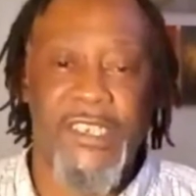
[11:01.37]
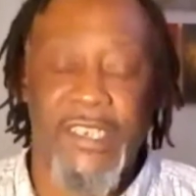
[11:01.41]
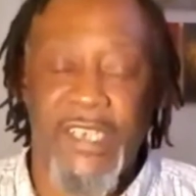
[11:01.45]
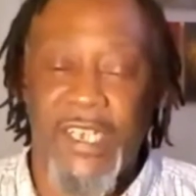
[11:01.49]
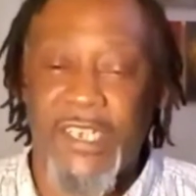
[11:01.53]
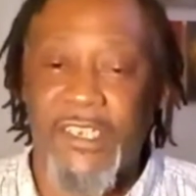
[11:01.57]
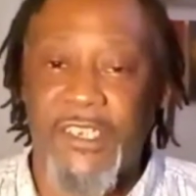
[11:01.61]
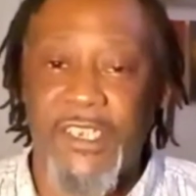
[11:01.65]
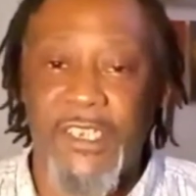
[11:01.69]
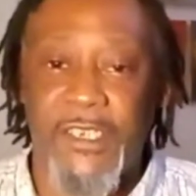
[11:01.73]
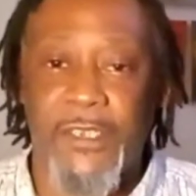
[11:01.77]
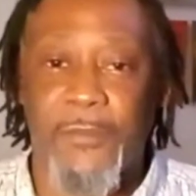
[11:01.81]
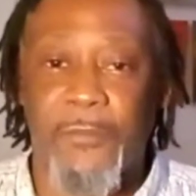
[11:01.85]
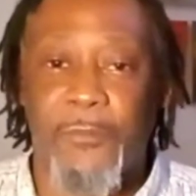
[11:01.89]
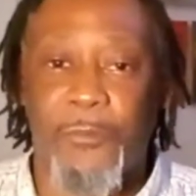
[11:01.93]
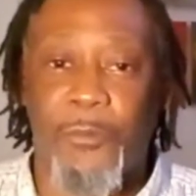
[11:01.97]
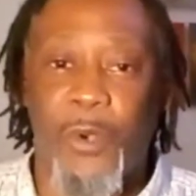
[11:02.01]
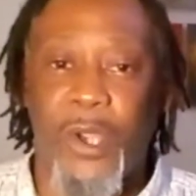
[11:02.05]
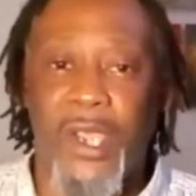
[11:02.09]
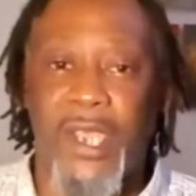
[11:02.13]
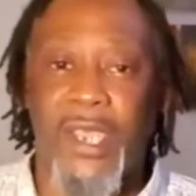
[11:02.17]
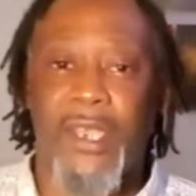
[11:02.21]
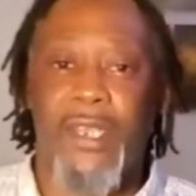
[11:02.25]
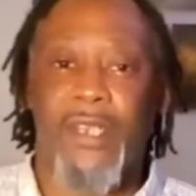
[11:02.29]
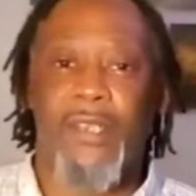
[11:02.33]
that she's
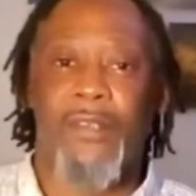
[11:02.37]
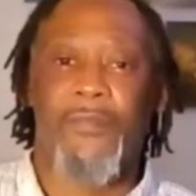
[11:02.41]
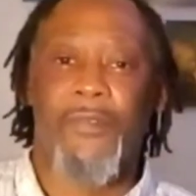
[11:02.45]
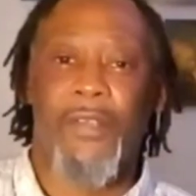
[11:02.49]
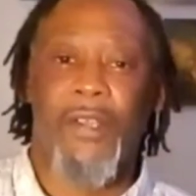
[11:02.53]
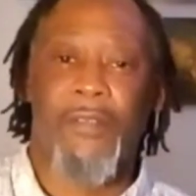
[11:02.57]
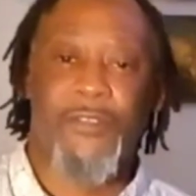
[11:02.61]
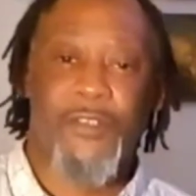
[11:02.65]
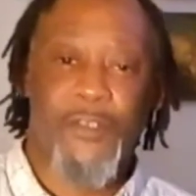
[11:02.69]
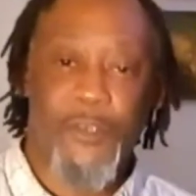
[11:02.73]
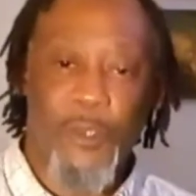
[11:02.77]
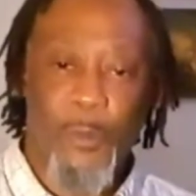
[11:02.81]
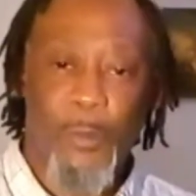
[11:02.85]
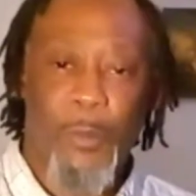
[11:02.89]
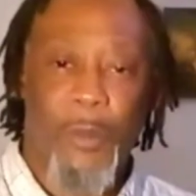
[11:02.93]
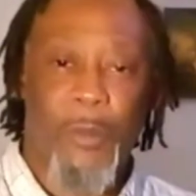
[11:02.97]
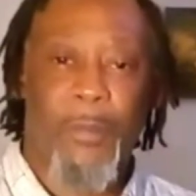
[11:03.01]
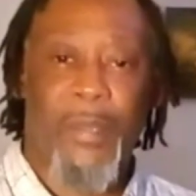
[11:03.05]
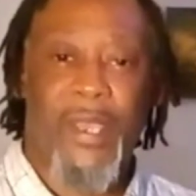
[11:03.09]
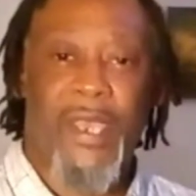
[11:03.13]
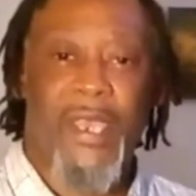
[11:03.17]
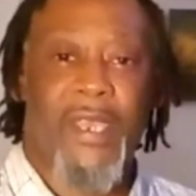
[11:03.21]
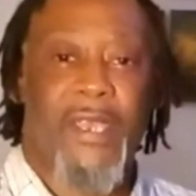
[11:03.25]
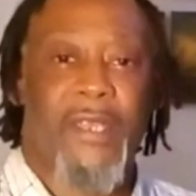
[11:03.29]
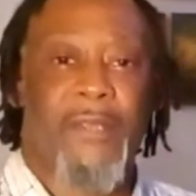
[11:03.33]
afraid of
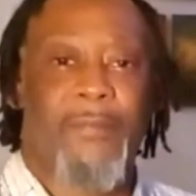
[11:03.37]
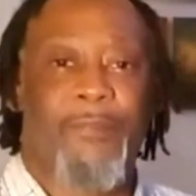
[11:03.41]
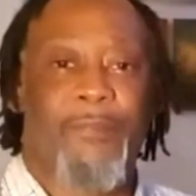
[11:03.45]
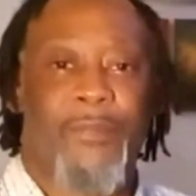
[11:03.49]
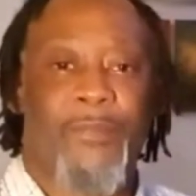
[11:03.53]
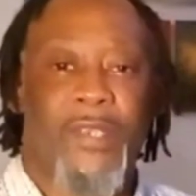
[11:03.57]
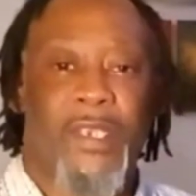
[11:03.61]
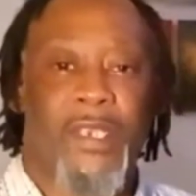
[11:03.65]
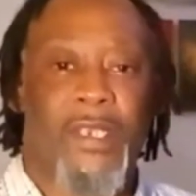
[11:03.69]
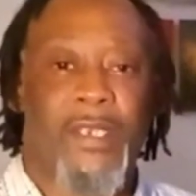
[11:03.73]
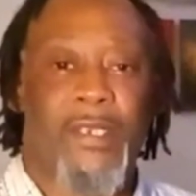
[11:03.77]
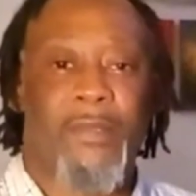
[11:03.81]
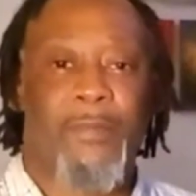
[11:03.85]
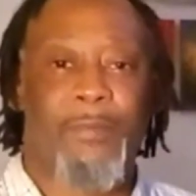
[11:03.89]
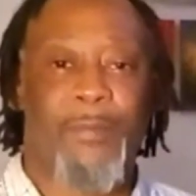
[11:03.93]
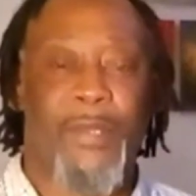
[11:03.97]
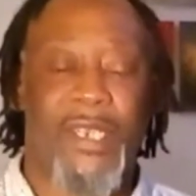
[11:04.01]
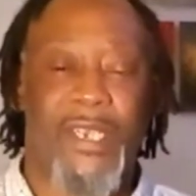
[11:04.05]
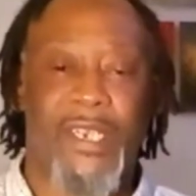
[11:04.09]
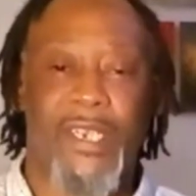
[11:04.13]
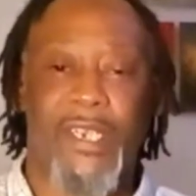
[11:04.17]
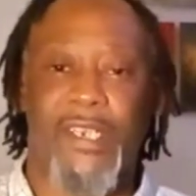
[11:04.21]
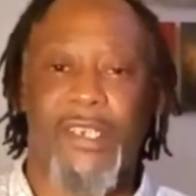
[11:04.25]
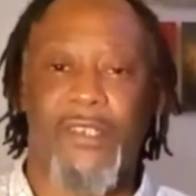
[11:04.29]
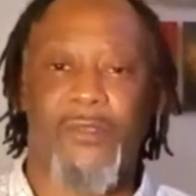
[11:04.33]
Superman
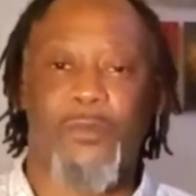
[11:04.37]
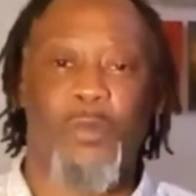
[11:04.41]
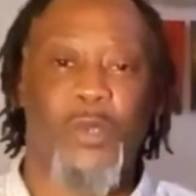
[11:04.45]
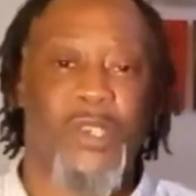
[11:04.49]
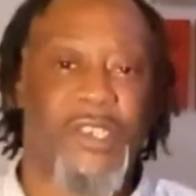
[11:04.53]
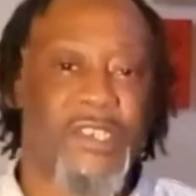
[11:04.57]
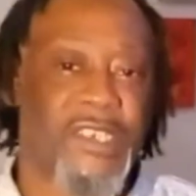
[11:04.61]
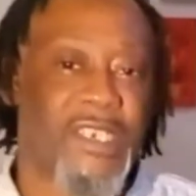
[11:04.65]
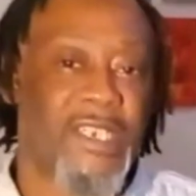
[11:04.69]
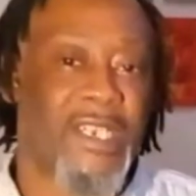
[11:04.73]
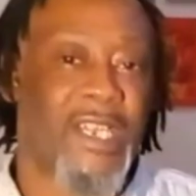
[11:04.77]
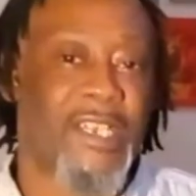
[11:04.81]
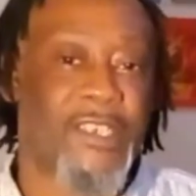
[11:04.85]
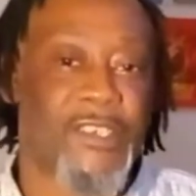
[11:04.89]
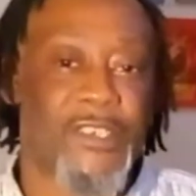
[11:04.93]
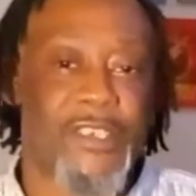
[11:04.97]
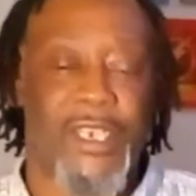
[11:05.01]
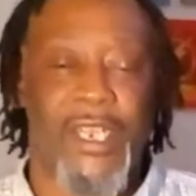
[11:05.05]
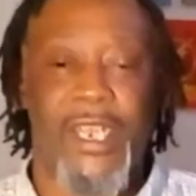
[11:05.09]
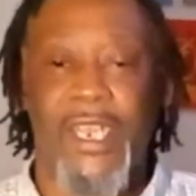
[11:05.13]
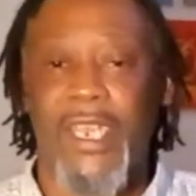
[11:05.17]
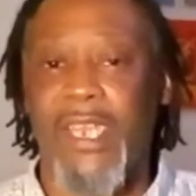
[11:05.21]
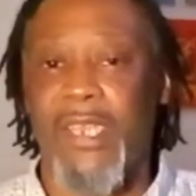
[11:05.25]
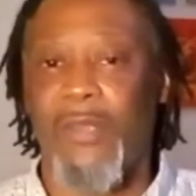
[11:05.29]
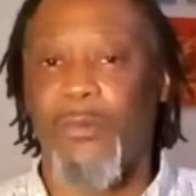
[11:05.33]
because we see that
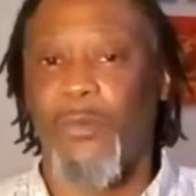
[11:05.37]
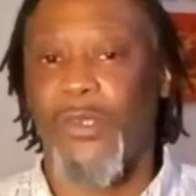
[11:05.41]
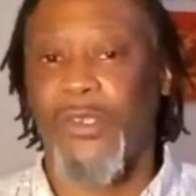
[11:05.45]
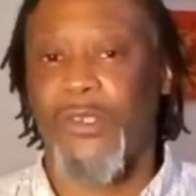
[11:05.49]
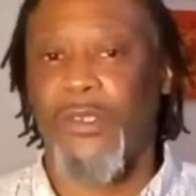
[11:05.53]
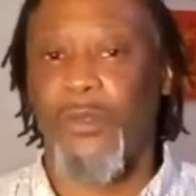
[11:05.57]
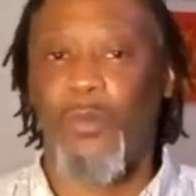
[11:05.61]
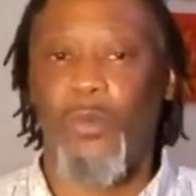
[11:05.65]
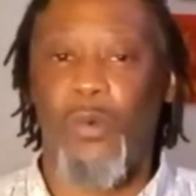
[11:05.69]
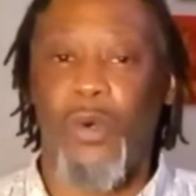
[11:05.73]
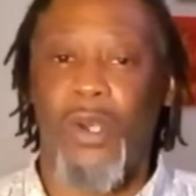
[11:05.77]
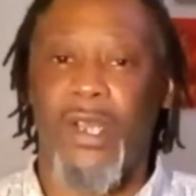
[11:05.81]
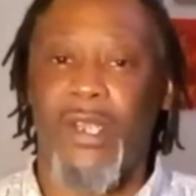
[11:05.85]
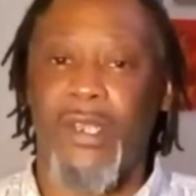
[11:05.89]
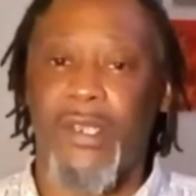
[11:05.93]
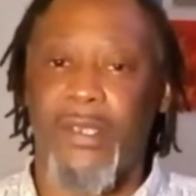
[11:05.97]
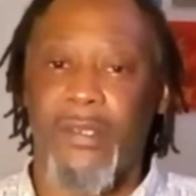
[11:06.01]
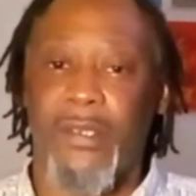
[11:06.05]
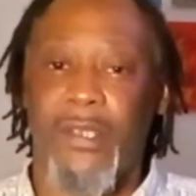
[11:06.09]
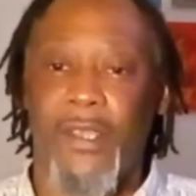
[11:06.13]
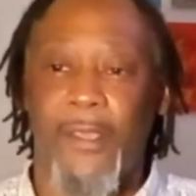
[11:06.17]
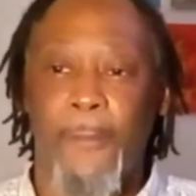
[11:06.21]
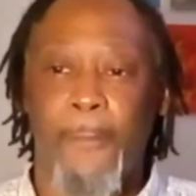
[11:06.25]
Slade was the one